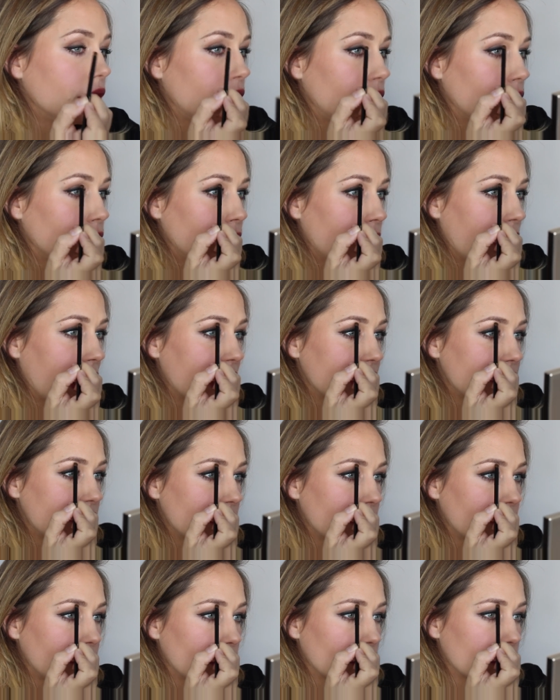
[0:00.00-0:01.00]
the
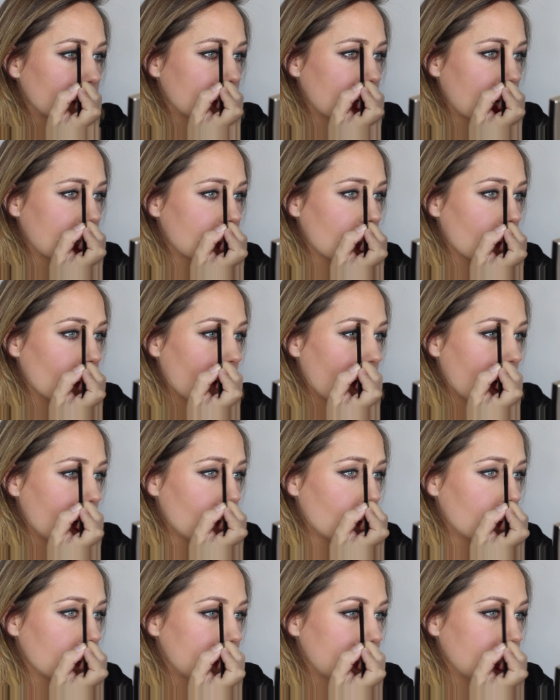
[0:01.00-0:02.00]
rest of your shadow.
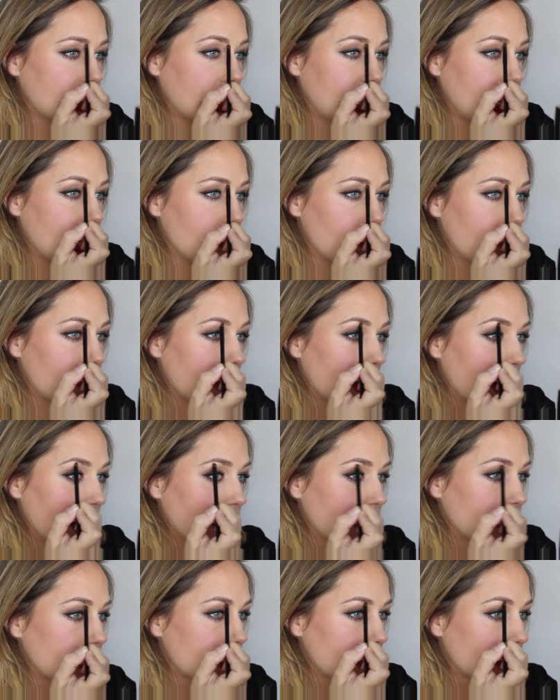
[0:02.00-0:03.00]
I want to keep
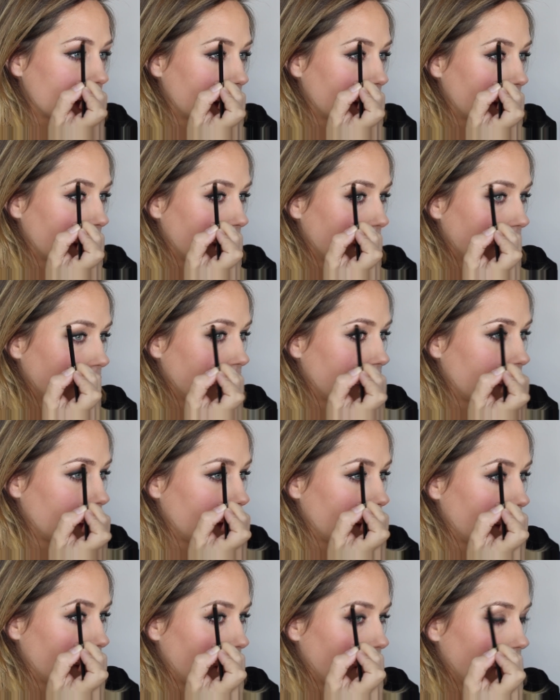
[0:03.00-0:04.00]
this
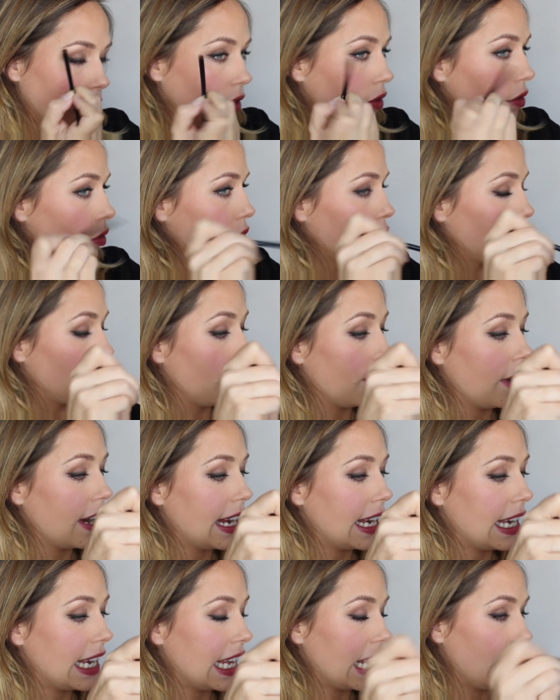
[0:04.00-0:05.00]

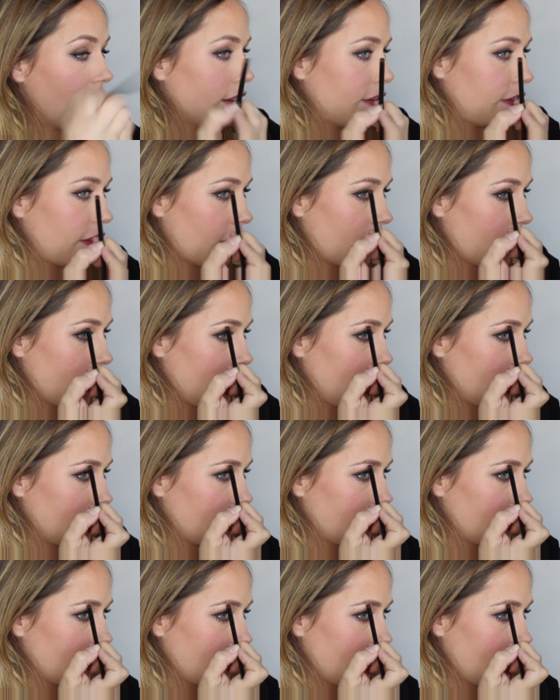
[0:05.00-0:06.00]
really
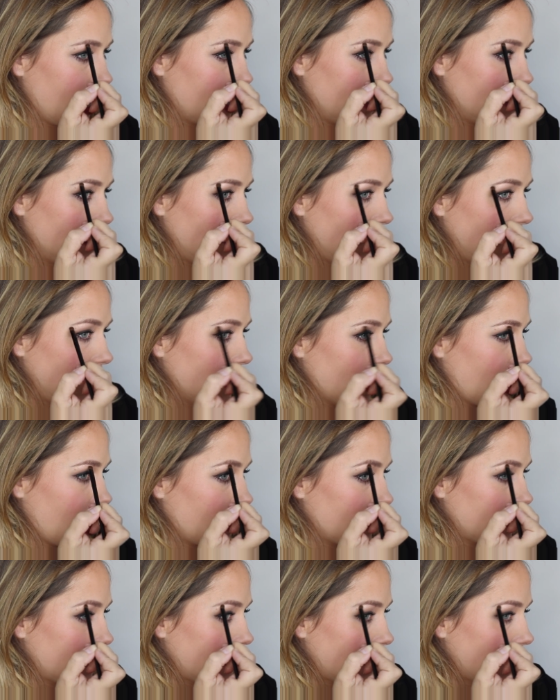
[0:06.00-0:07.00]
fine and
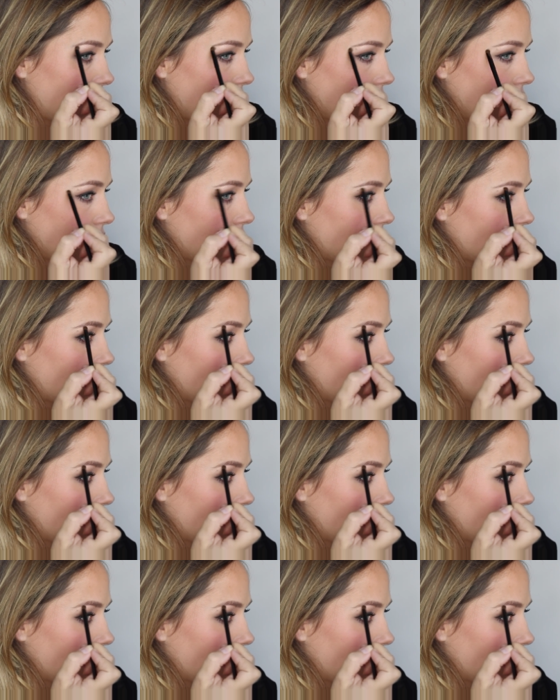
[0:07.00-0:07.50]
just